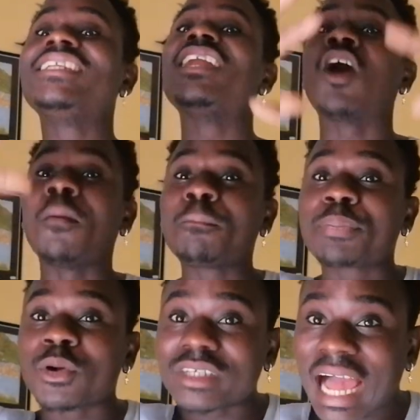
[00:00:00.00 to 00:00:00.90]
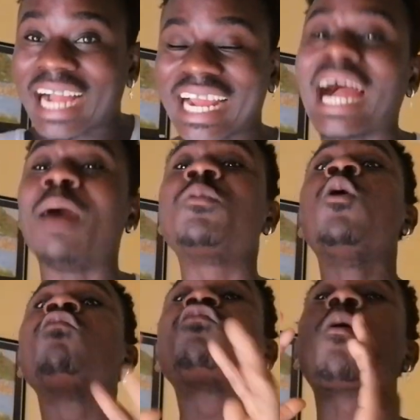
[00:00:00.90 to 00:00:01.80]
They don't build that
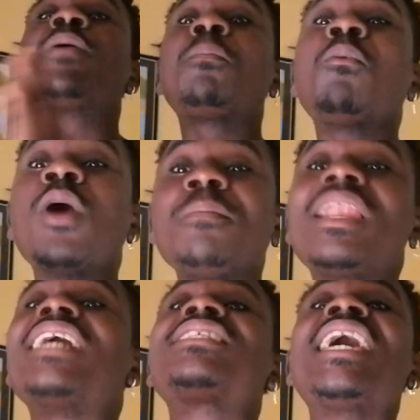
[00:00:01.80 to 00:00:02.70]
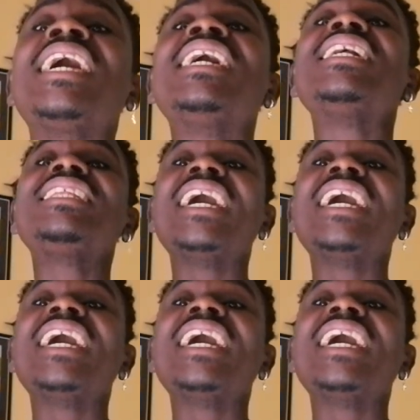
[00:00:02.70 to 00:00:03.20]
camp for people where be like say